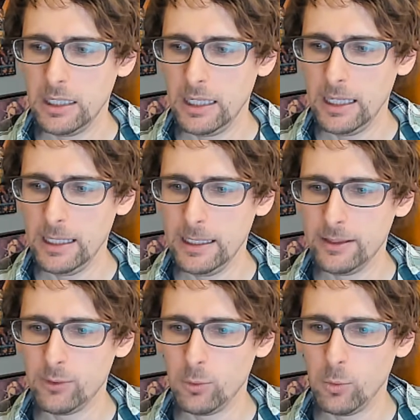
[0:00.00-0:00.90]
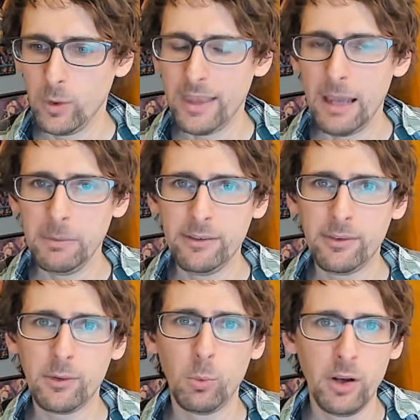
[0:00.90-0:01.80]
And what that means
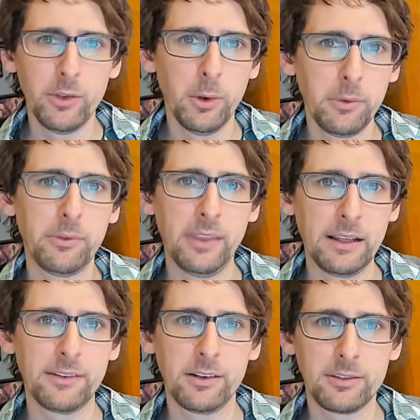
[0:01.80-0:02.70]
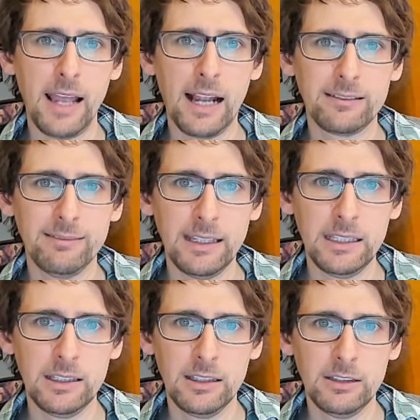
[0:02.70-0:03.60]
is one, those things that are tagged
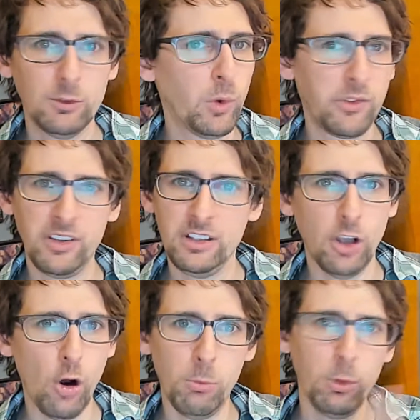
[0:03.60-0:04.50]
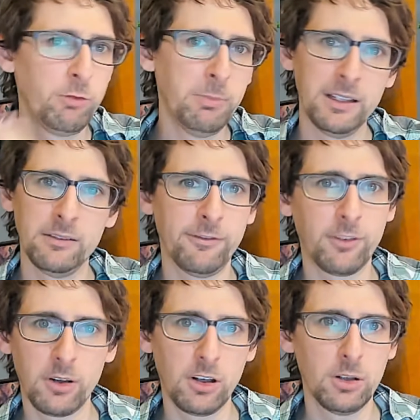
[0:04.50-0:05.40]
late will see no movement
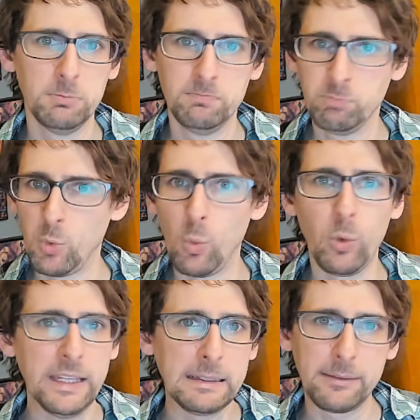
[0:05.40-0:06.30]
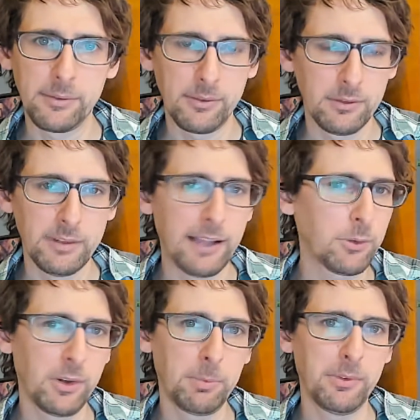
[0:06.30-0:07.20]
for weeks. Last
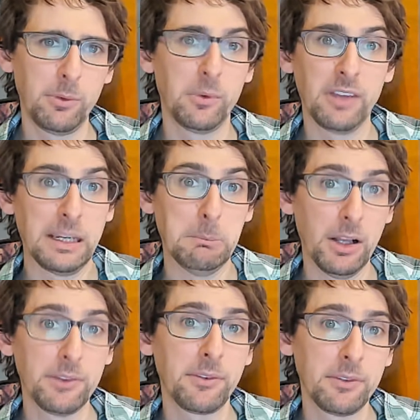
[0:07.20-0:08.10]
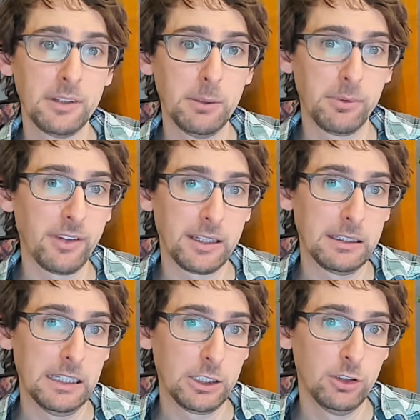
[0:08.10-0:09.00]
Christmas, it was like months. It was like
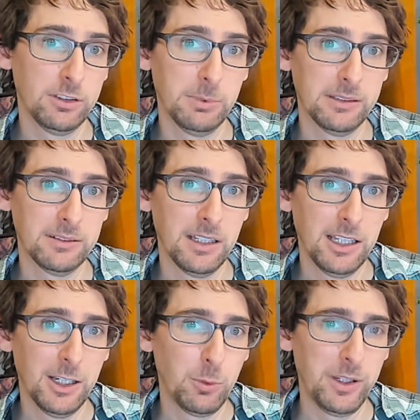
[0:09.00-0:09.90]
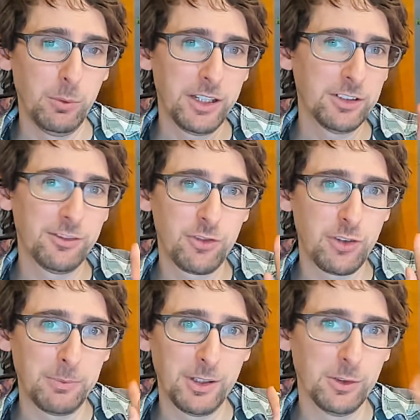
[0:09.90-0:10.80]
it could have been, we could have
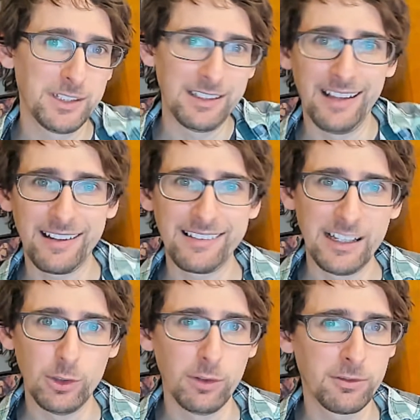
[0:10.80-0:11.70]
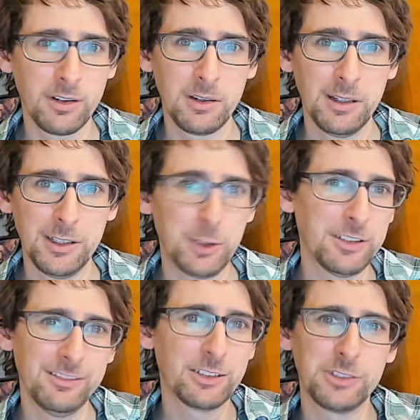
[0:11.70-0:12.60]
shipped it only the next state over. You could
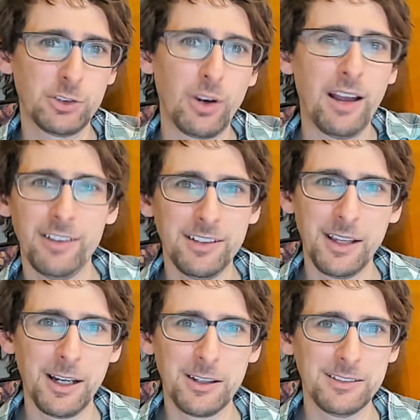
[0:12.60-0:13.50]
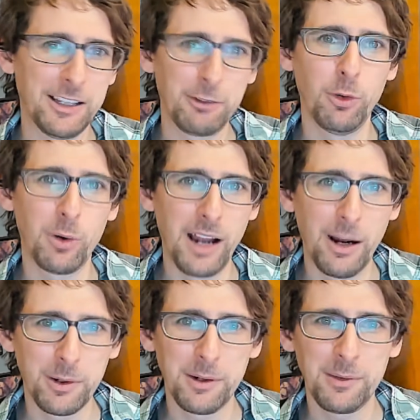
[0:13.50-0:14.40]
literally drive it there in like 4
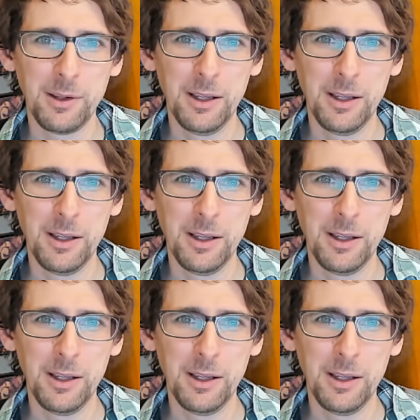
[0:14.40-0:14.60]
hours,